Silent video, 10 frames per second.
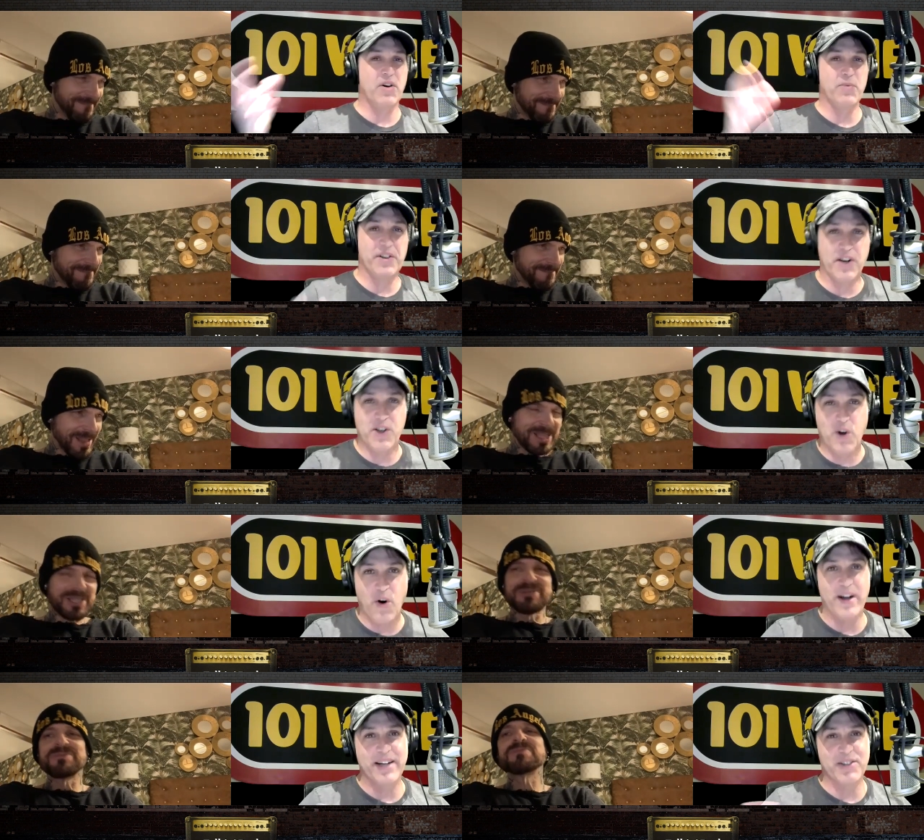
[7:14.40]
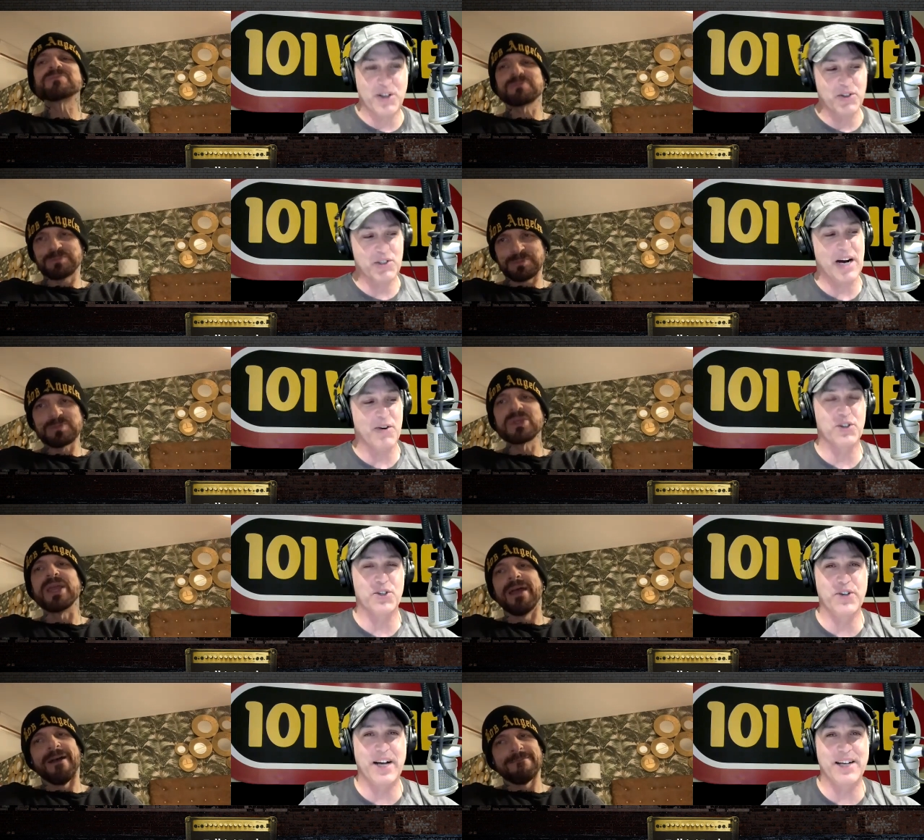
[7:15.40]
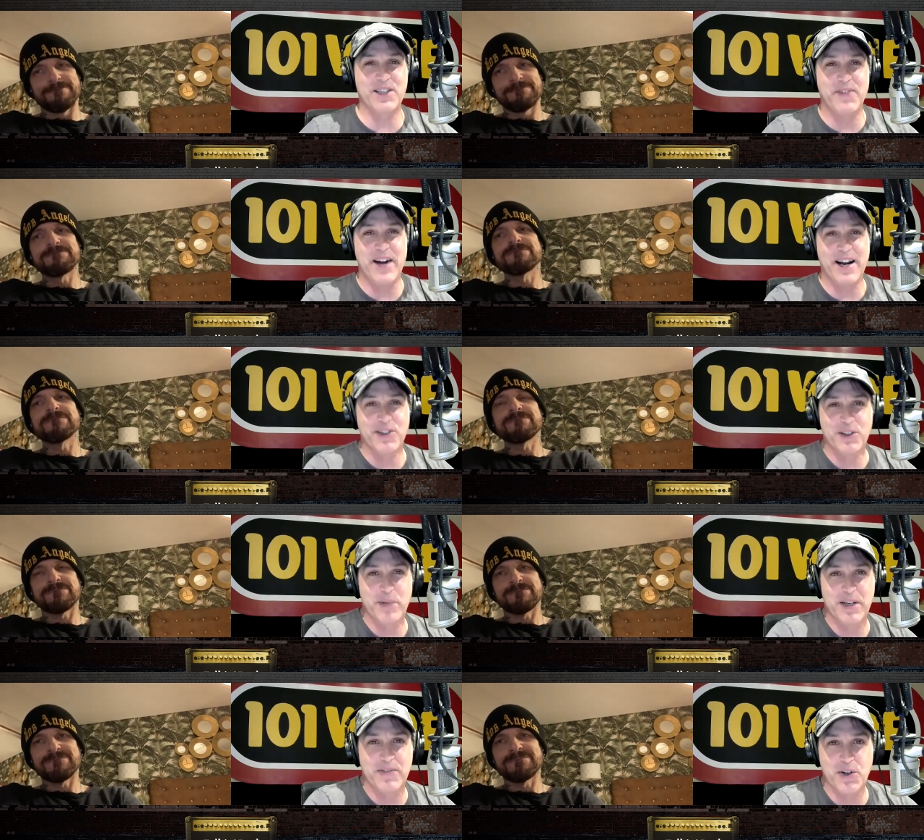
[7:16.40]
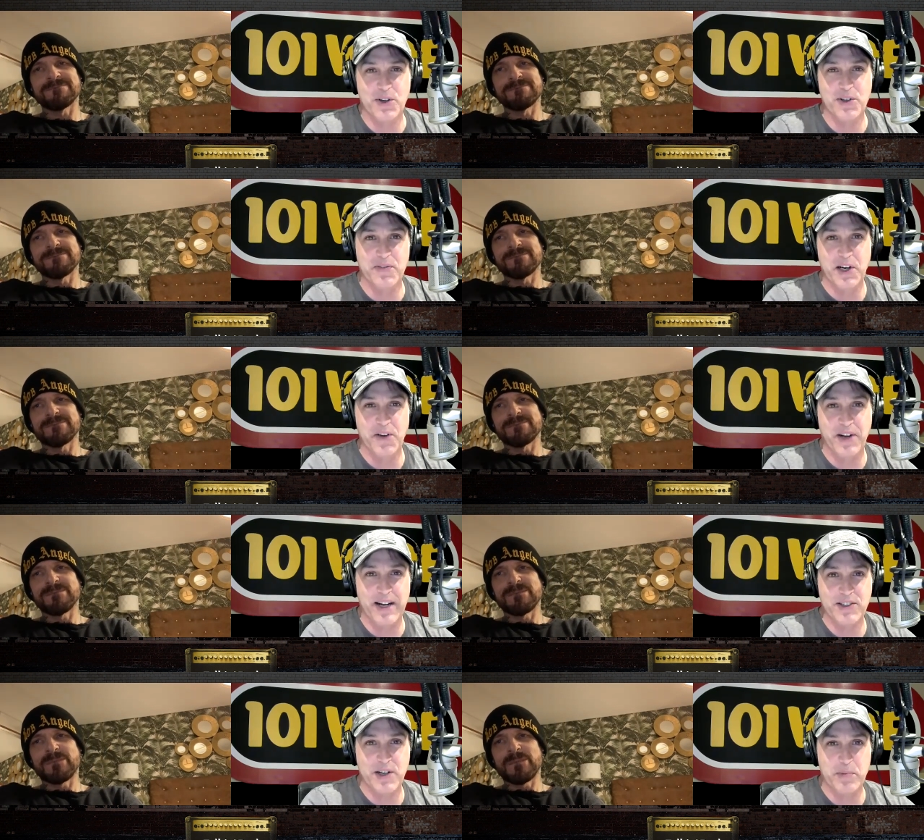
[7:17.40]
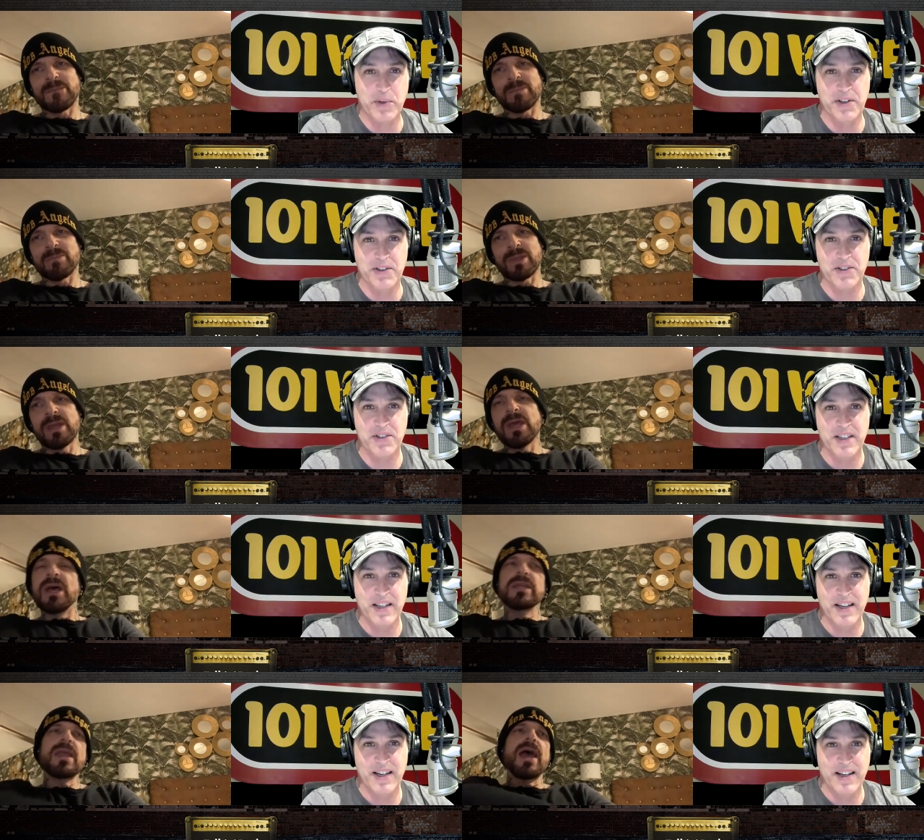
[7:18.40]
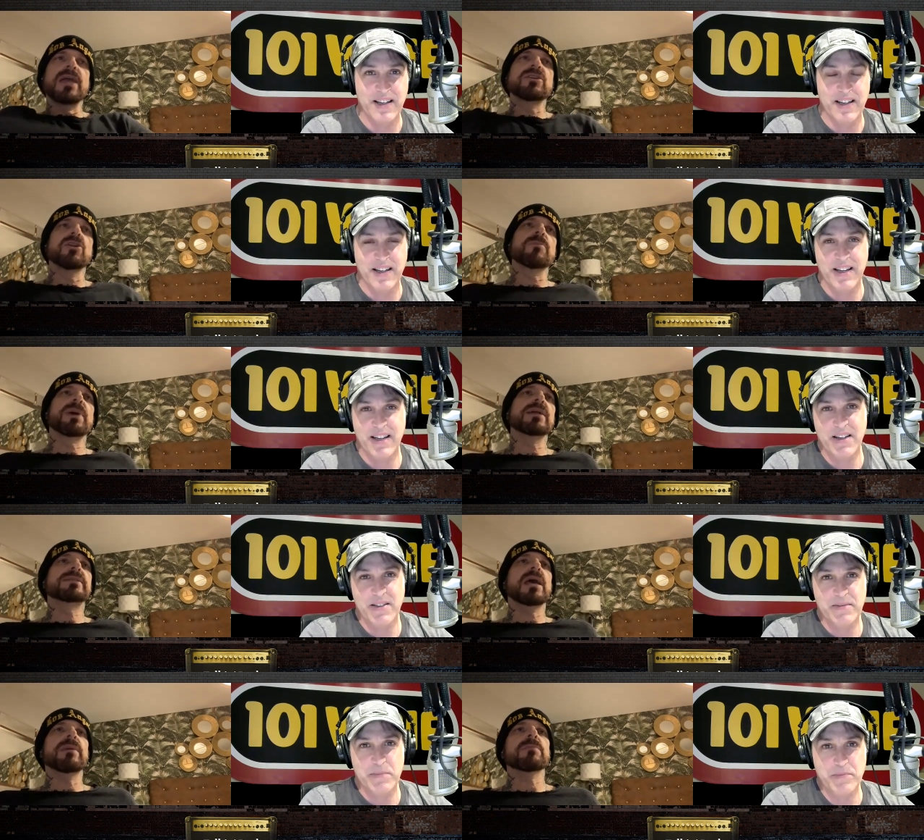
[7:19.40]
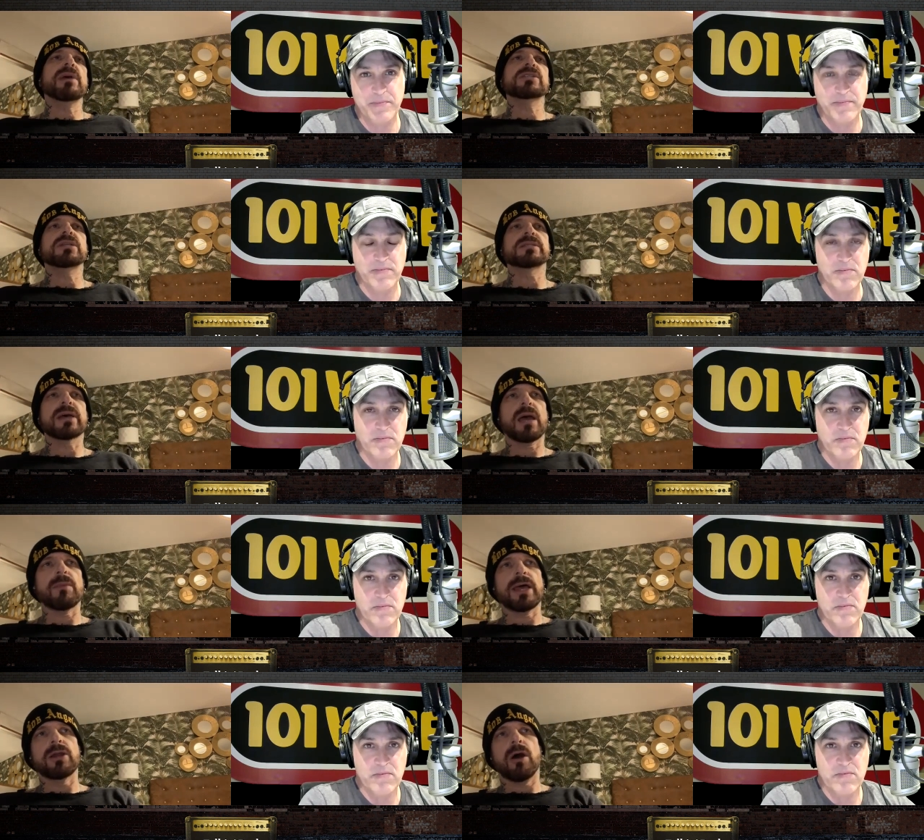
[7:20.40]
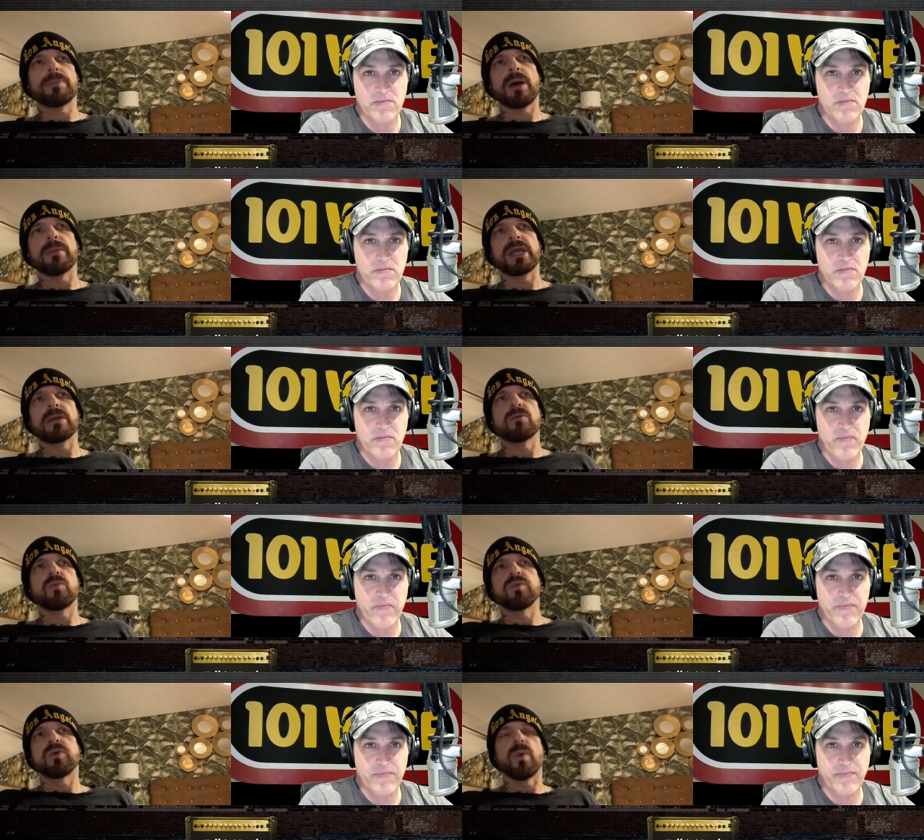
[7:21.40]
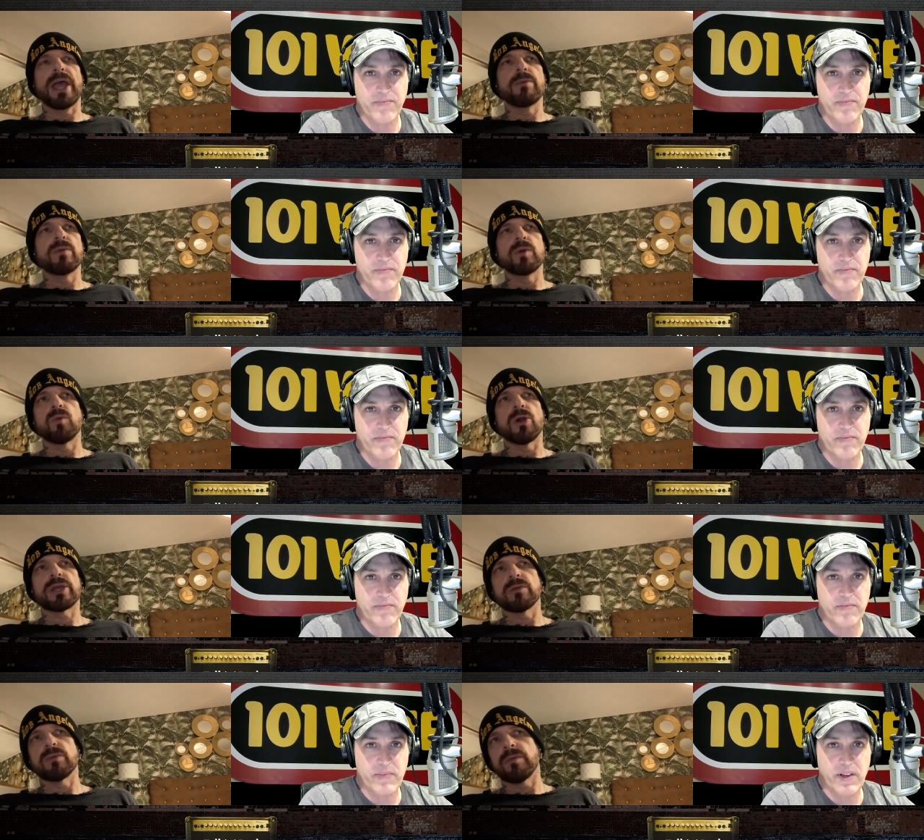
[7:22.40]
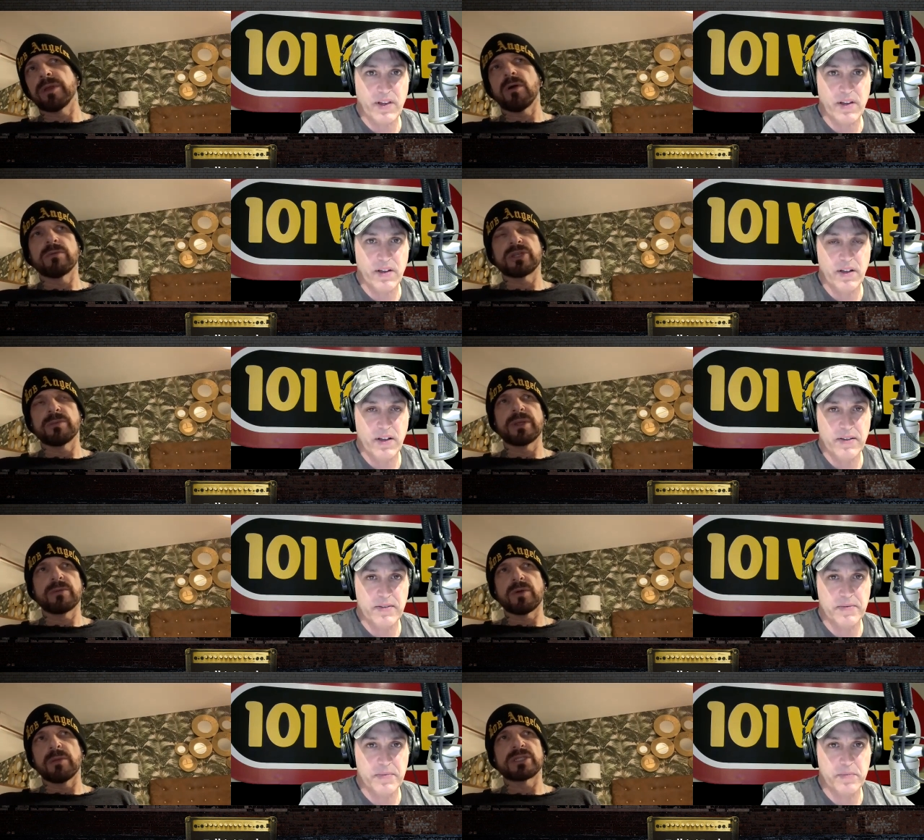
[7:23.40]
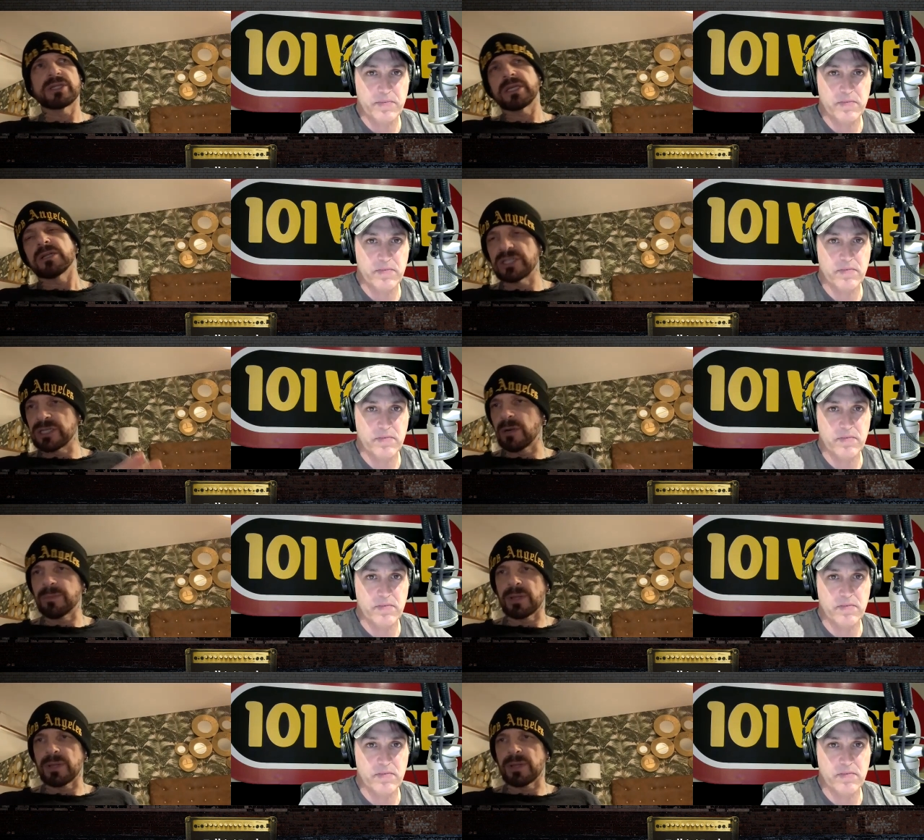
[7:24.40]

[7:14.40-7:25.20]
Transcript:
Speaker 1: go with uh, Corey and Stone Sour. So yeah, had a little bit of a turnover here in the last couple years.
Speaker 2: Yeah, you know the pandemic messed the timeline up. I mean, the way we would work it, we'd obviously be quite meticulous in our